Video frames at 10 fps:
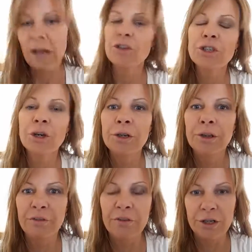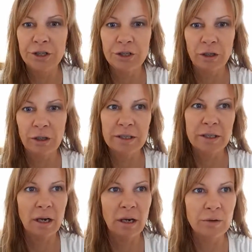finished look because it always looks
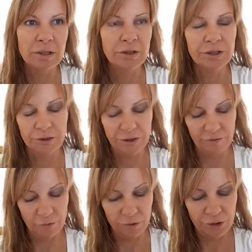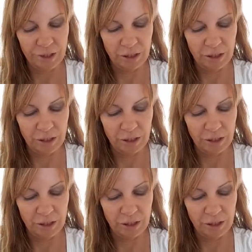so different when you get all your...